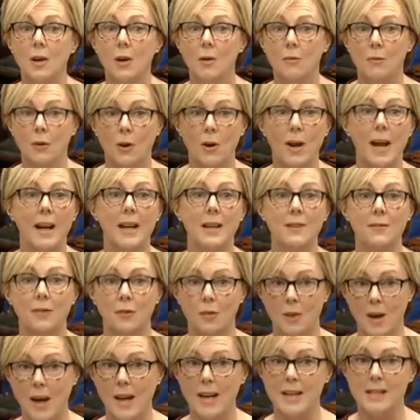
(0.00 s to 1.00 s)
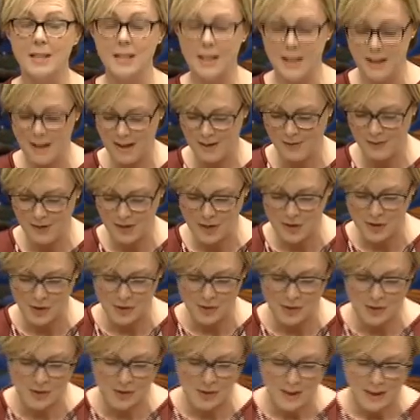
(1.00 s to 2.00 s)
for any variety of
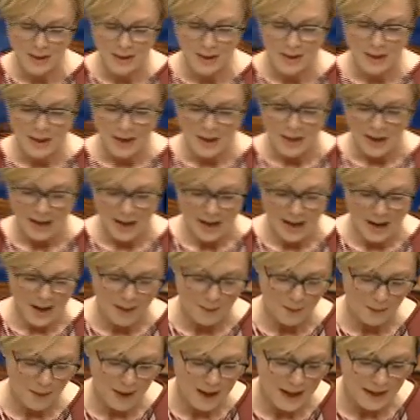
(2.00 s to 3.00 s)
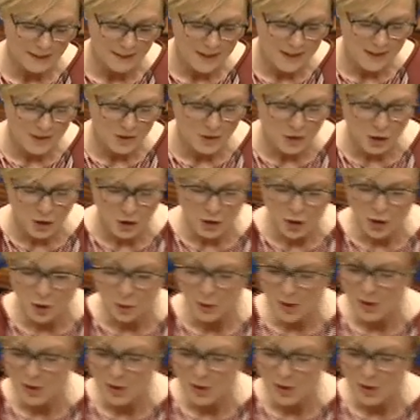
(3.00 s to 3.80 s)
issues. And this is due to